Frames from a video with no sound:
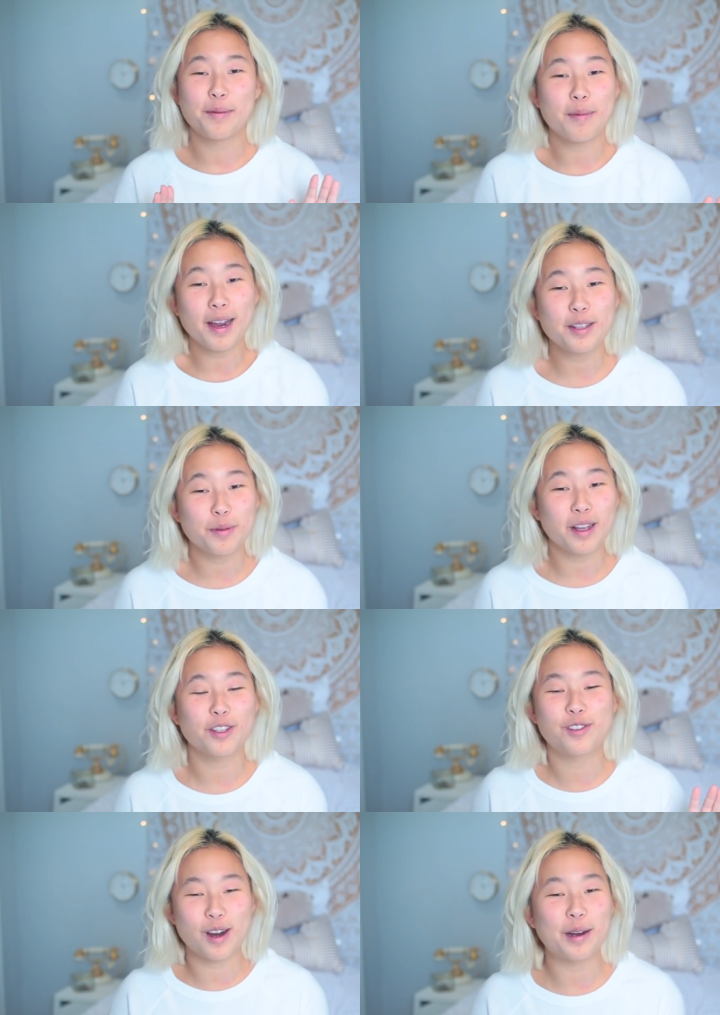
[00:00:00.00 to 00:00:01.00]
You might as well
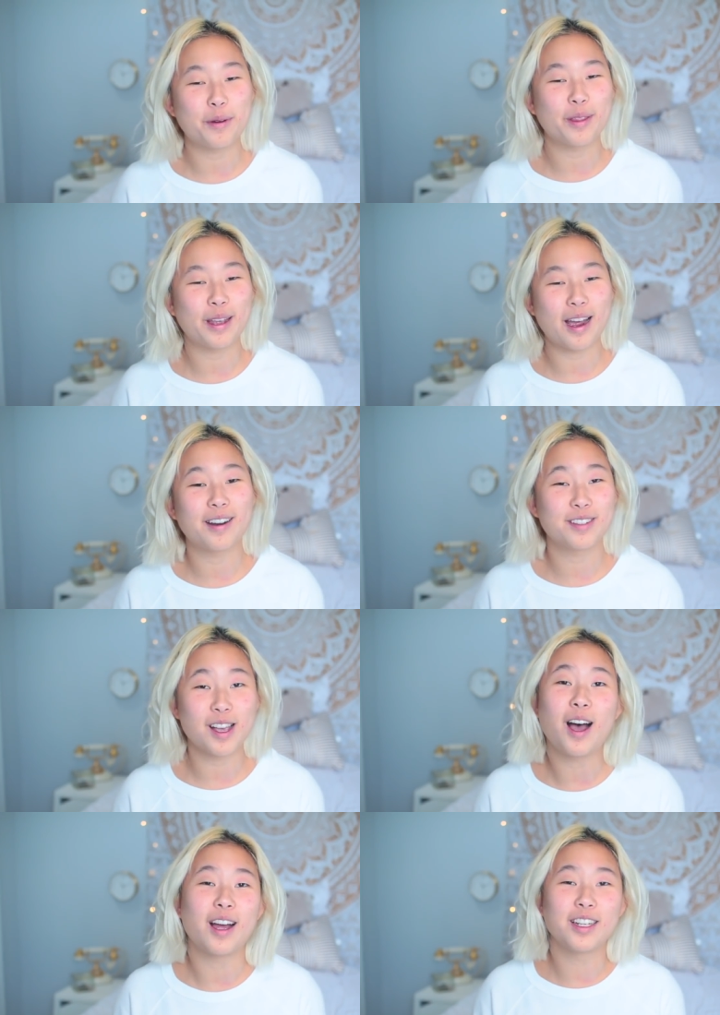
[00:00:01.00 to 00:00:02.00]
strike while the iron's
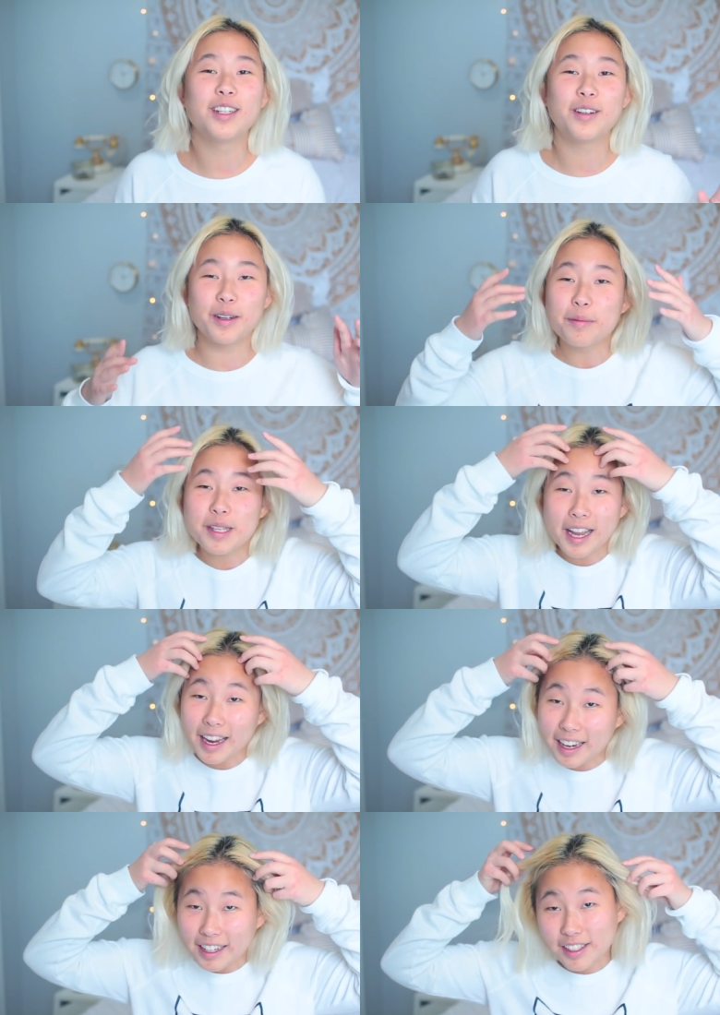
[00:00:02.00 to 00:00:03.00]
hot, you know what I'm
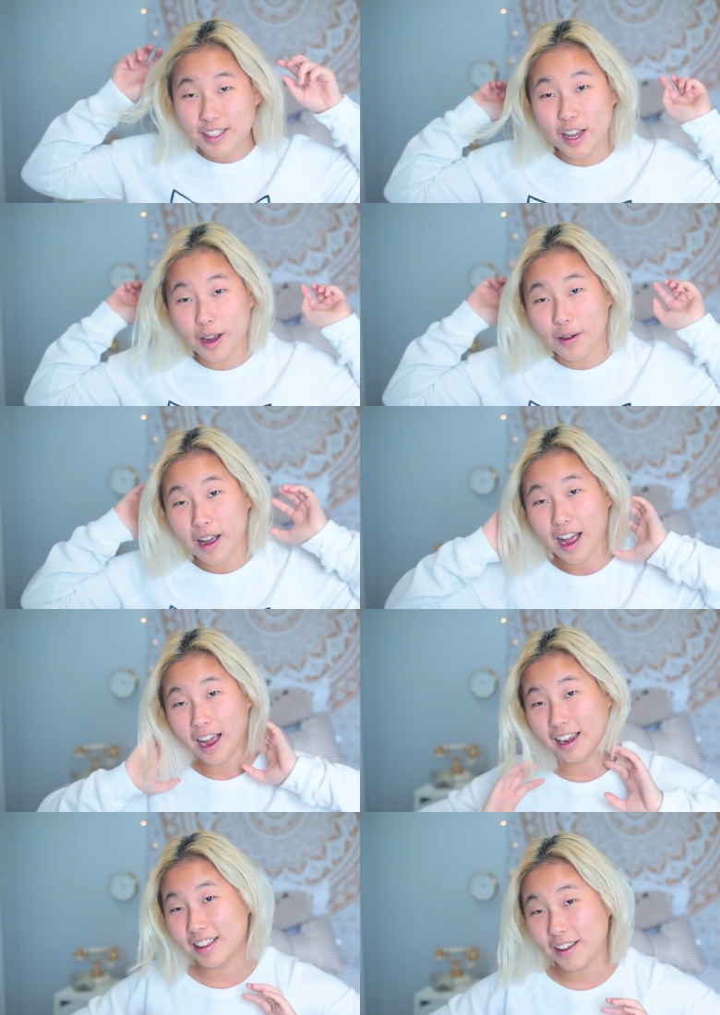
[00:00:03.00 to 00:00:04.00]
saying? So
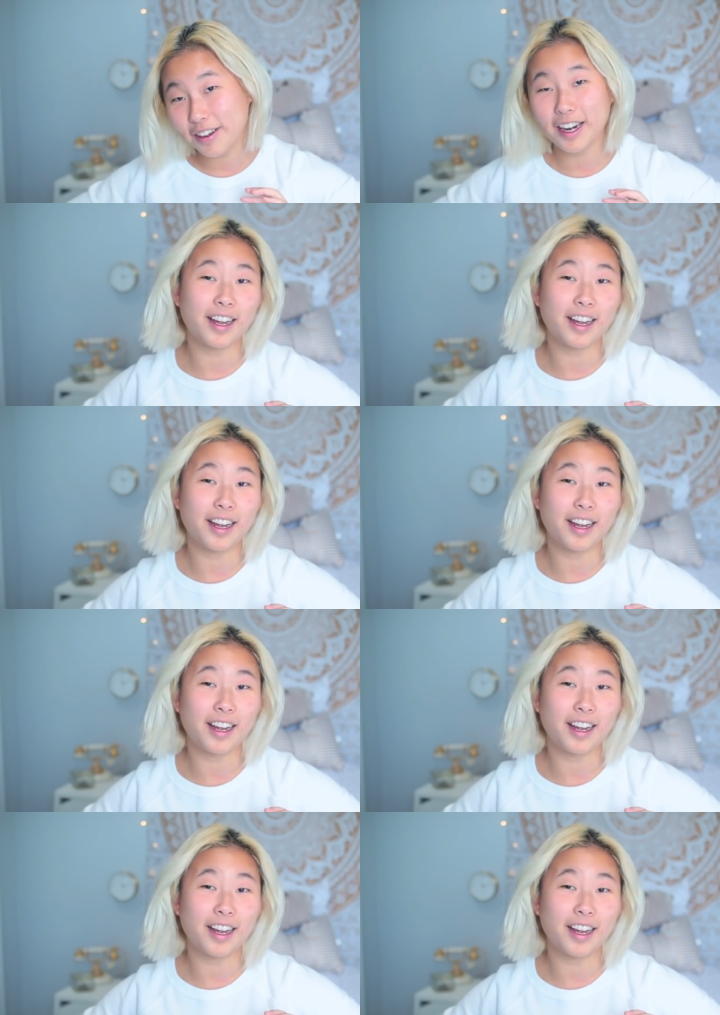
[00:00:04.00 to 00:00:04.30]
I love it.